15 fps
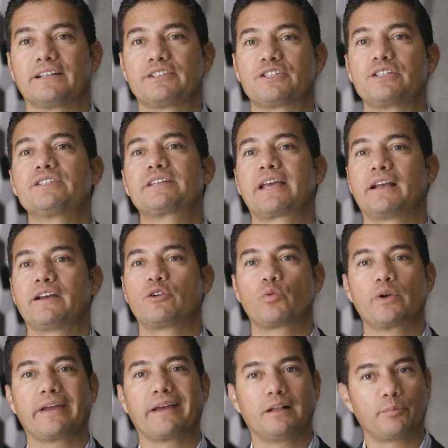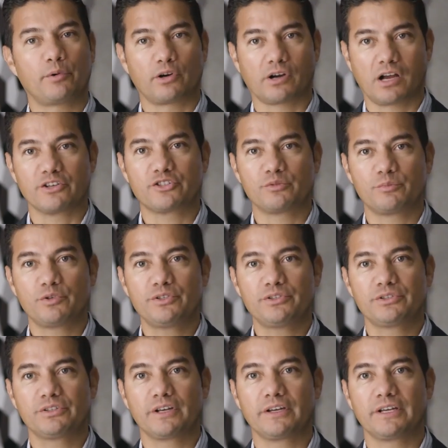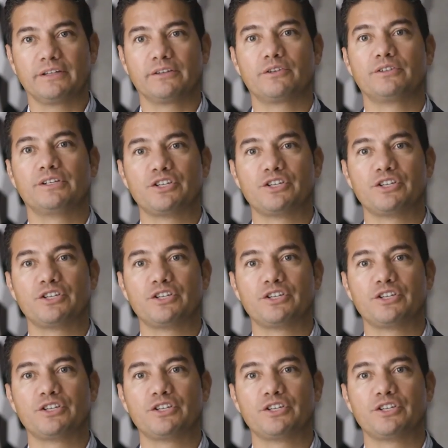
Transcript: At Zscaler, we help our customers in their